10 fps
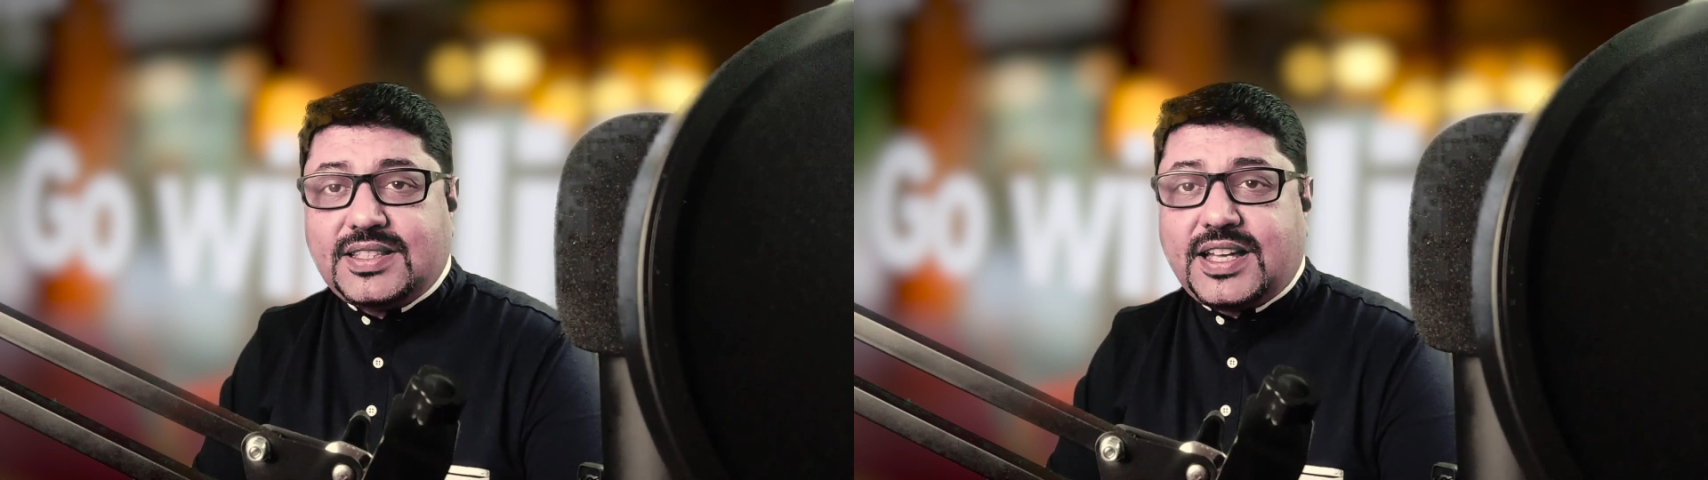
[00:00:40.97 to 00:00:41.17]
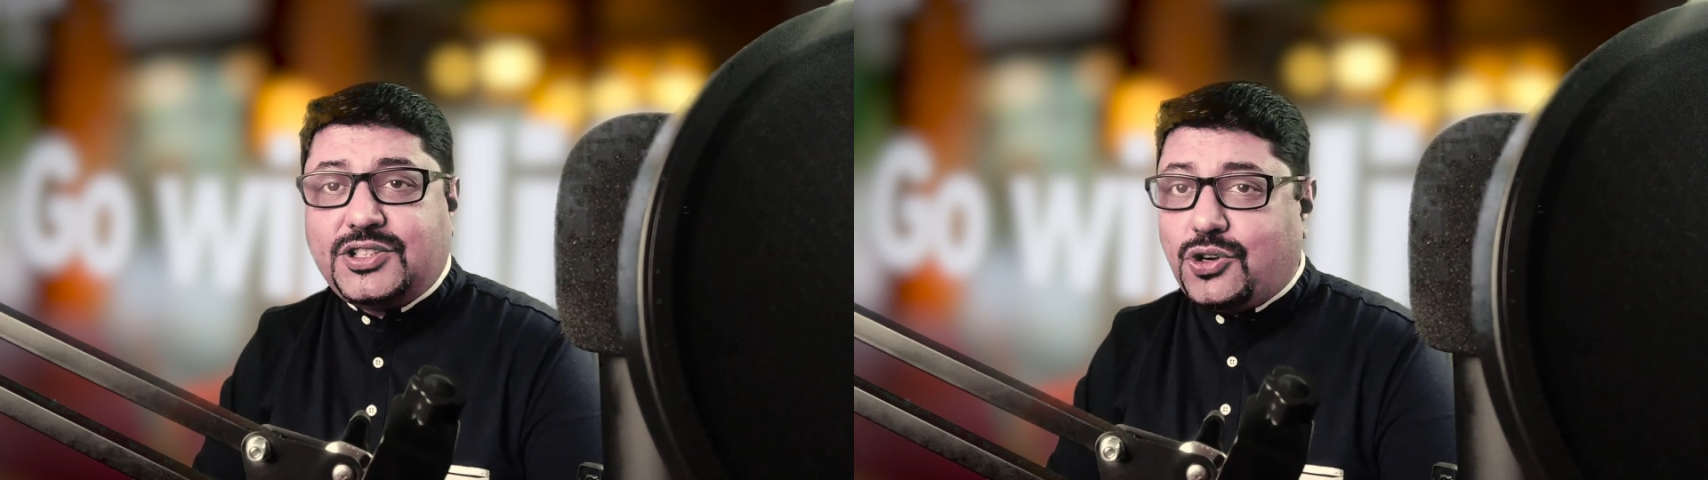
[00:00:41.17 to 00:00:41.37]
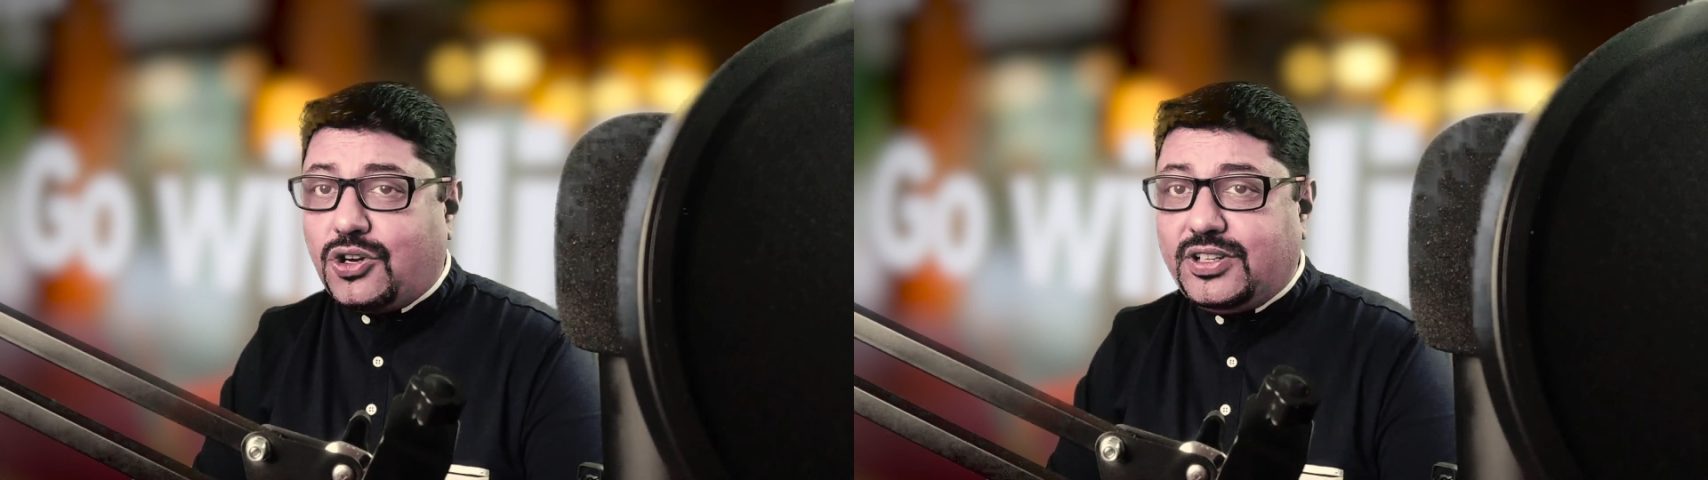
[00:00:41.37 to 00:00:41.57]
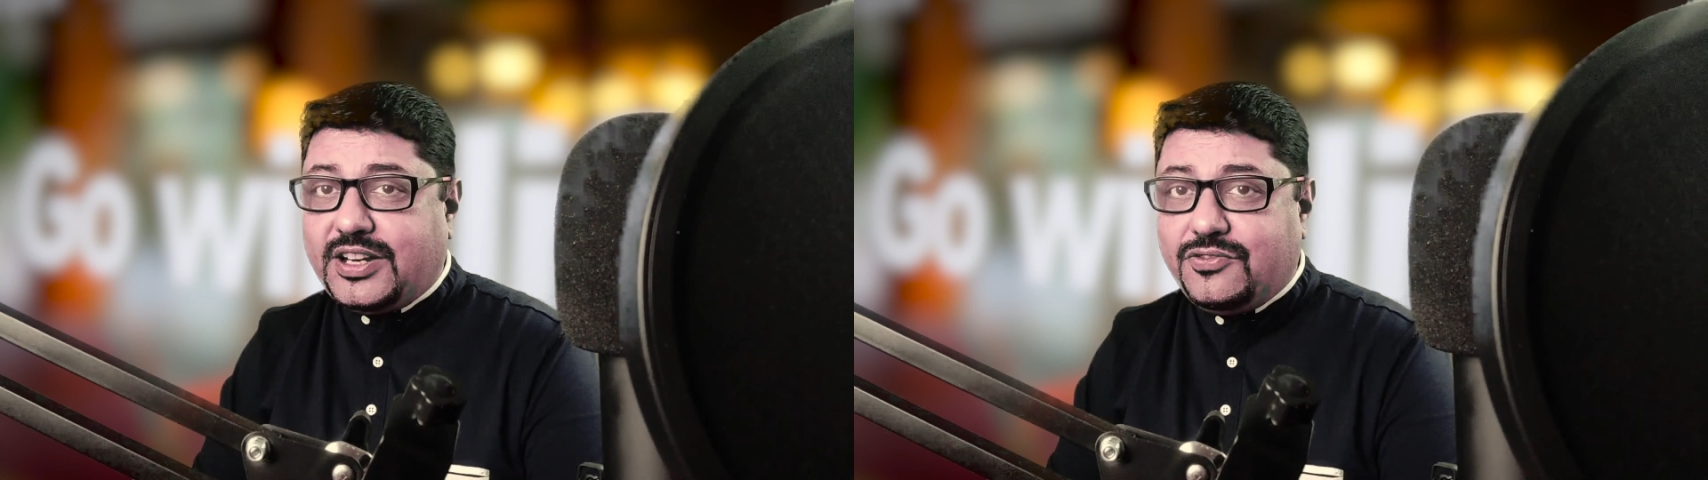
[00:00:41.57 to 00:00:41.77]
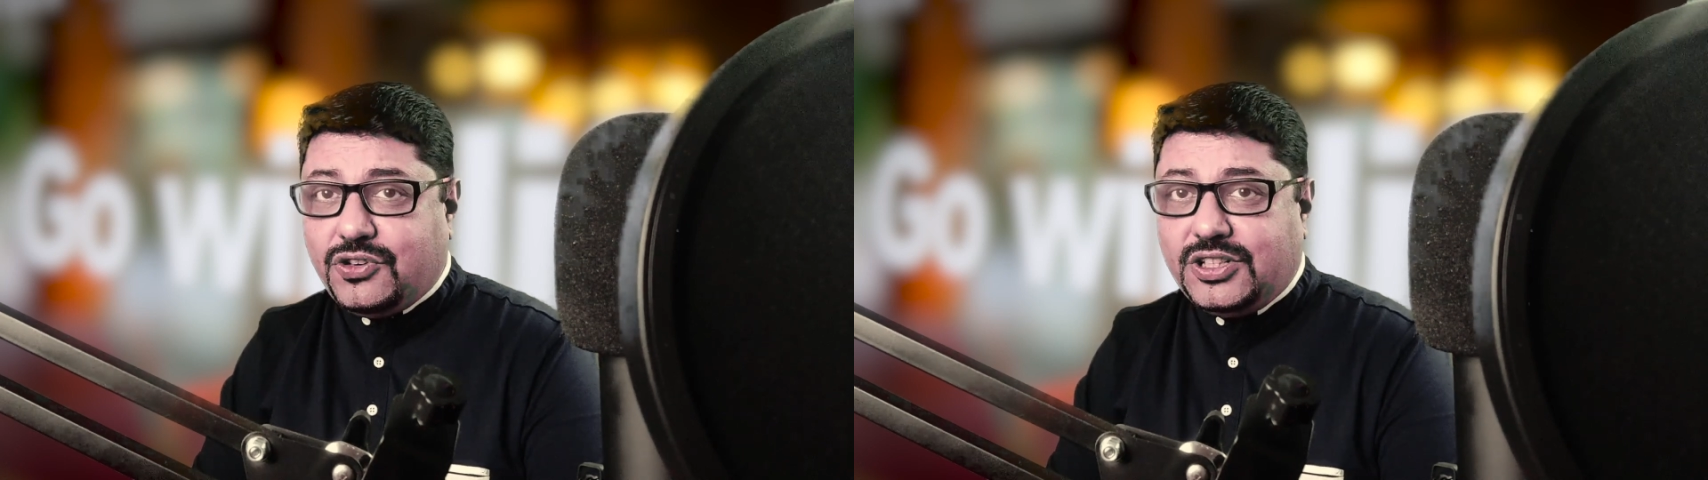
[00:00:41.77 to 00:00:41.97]
design to
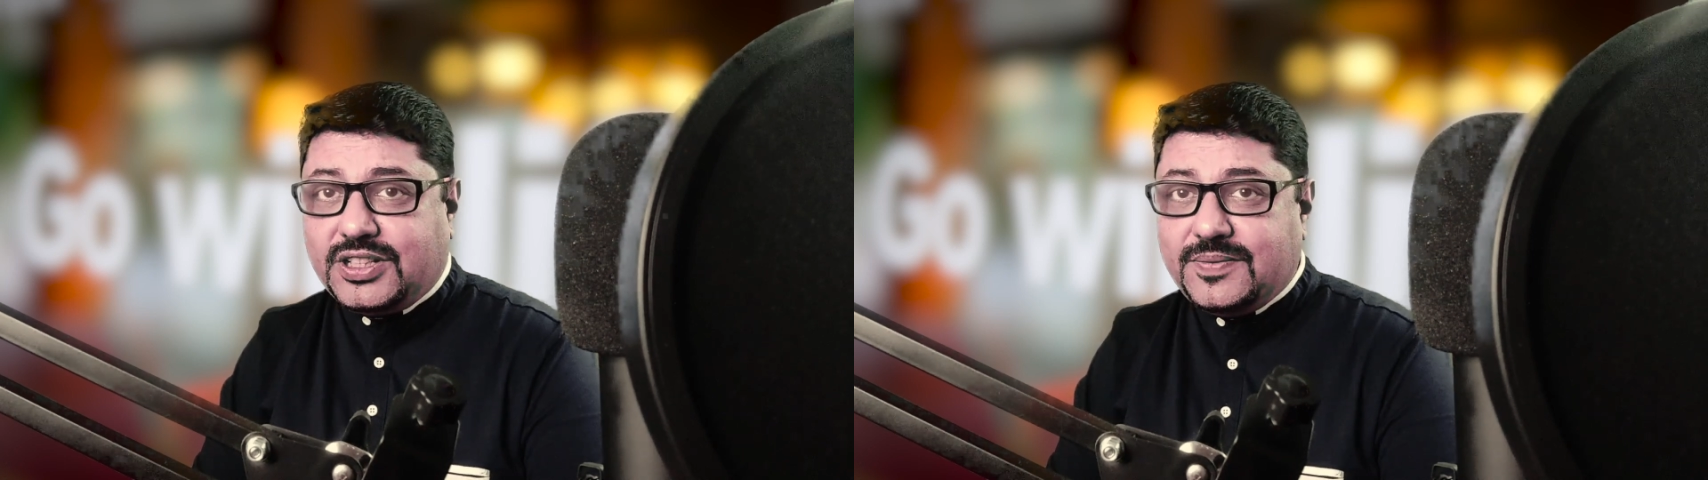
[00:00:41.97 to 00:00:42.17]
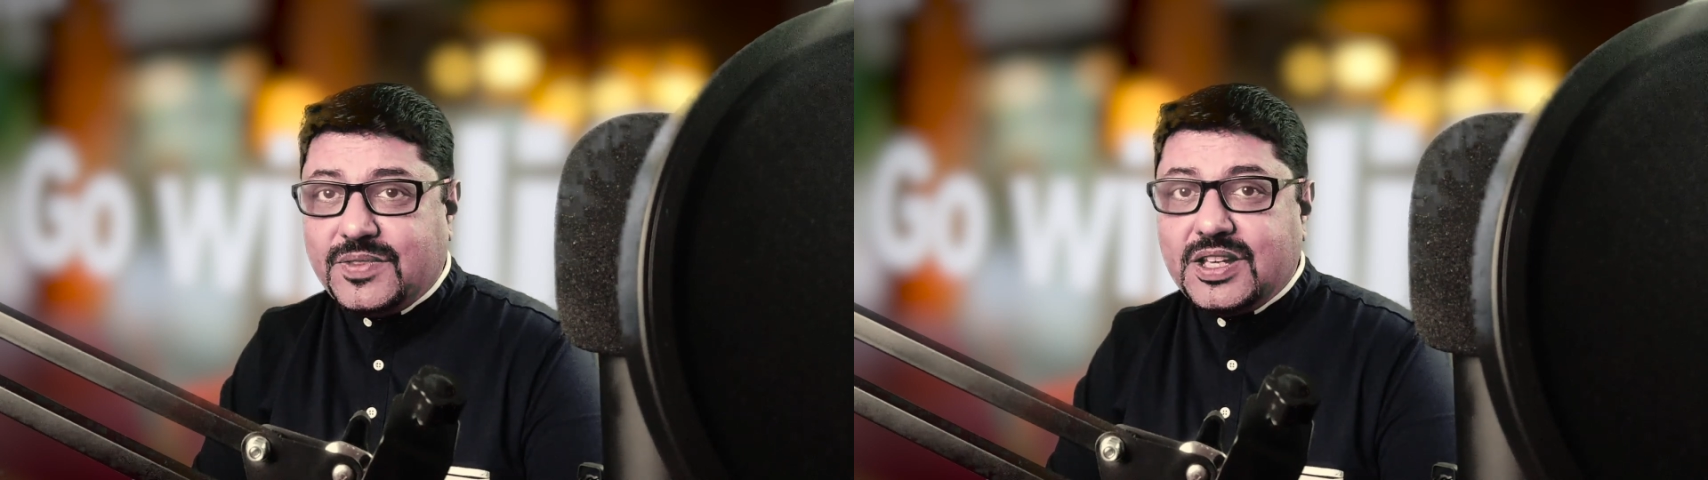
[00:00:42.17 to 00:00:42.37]
online world